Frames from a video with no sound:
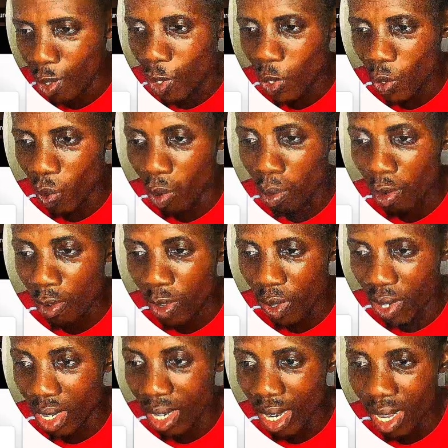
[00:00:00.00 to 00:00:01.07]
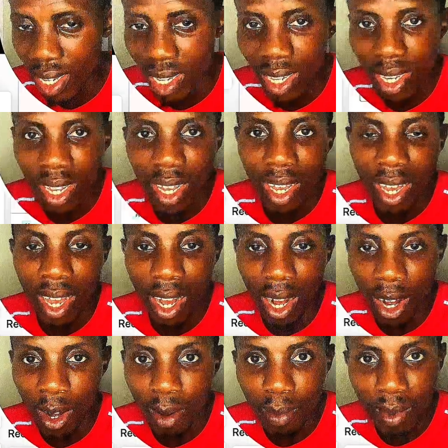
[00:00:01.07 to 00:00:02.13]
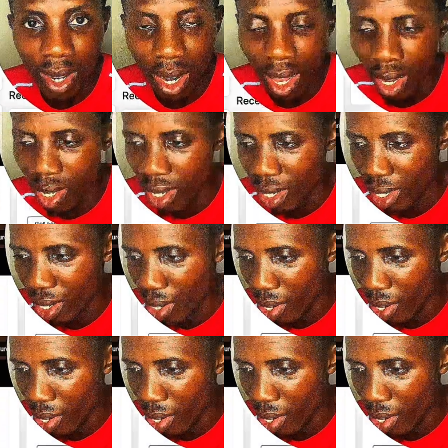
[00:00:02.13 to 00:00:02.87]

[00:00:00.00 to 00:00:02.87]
So we'll move to the next class.